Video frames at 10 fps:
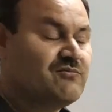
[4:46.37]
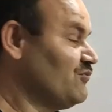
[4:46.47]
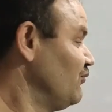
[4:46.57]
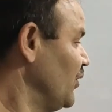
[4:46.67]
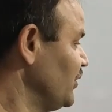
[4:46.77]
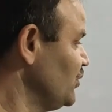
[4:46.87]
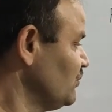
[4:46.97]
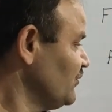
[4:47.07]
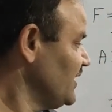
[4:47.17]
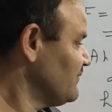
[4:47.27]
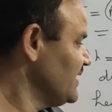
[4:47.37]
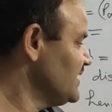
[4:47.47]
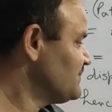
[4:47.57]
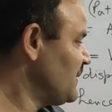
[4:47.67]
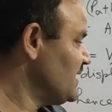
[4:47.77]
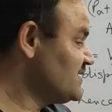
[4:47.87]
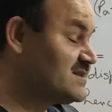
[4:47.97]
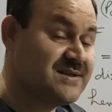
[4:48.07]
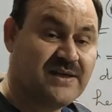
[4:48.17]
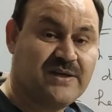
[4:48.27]
Volume of liquid
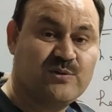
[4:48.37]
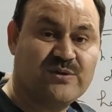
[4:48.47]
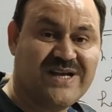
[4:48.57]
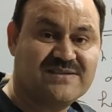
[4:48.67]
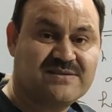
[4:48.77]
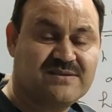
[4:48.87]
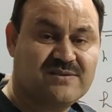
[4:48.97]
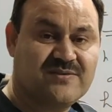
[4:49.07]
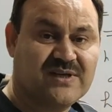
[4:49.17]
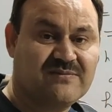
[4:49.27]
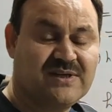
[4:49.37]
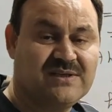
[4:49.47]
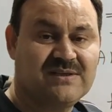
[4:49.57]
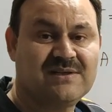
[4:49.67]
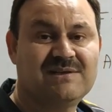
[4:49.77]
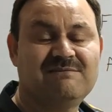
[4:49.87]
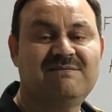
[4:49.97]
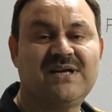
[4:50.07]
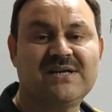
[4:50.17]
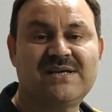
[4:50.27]
displaced into density of liquid
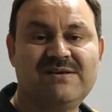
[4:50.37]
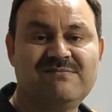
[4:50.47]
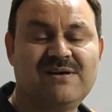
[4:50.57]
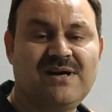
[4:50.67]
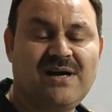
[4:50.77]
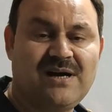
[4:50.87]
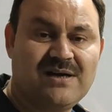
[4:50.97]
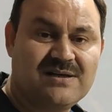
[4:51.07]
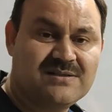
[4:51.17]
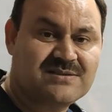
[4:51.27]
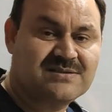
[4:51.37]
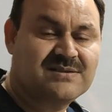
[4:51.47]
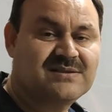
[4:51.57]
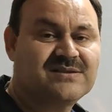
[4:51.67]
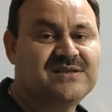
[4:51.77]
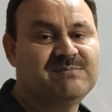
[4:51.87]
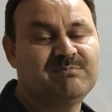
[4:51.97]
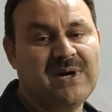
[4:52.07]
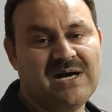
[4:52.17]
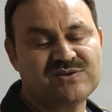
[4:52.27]
will give us the
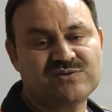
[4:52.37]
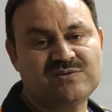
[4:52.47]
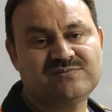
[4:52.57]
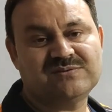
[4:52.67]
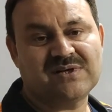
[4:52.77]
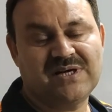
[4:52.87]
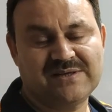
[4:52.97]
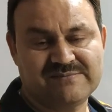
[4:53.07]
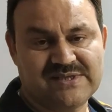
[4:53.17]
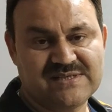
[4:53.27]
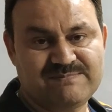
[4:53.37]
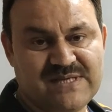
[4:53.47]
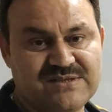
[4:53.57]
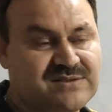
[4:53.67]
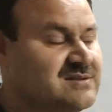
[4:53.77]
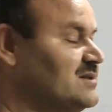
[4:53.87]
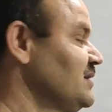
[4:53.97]
mass of liquid displaced.